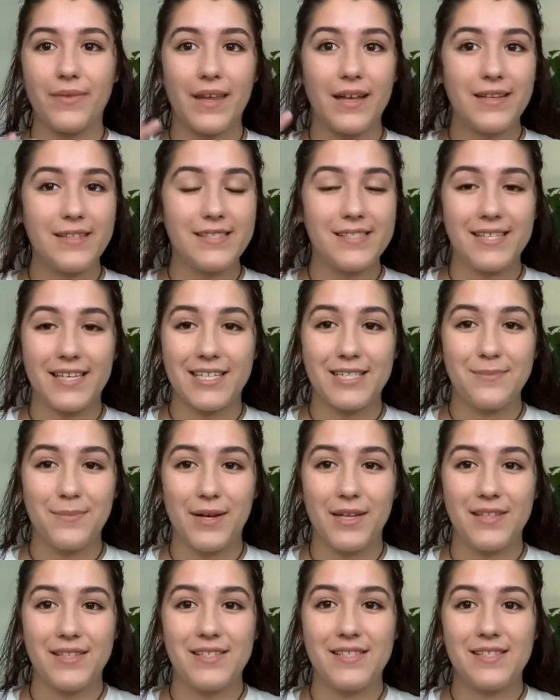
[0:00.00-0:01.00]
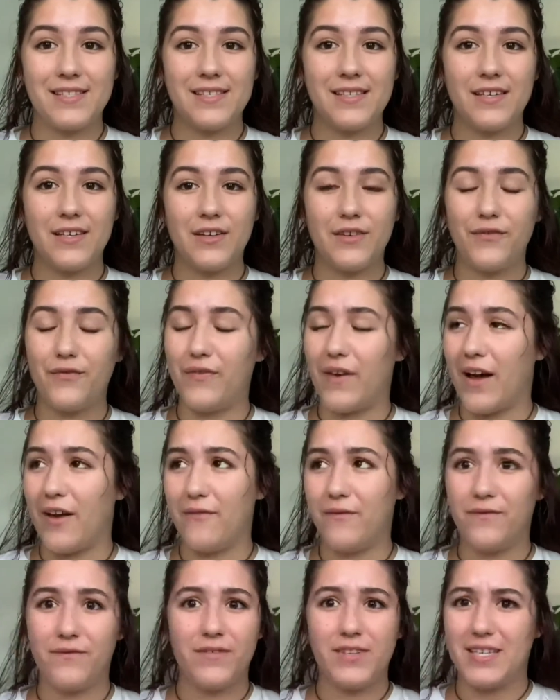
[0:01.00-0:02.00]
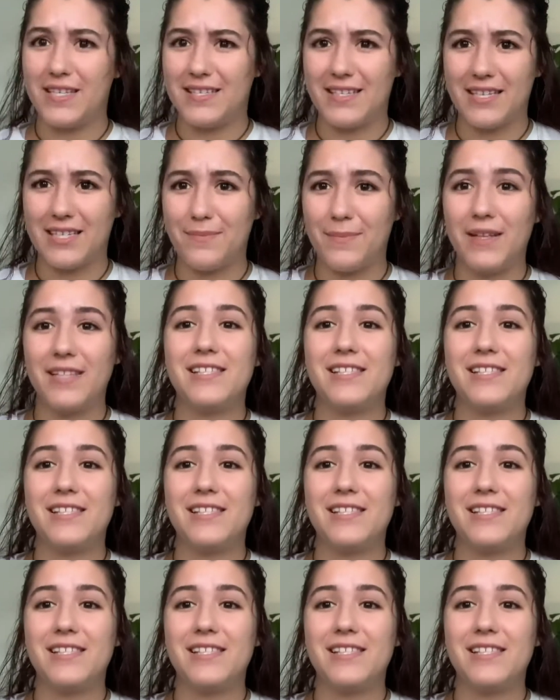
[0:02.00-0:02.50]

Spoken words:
6 months, 5 to 6 months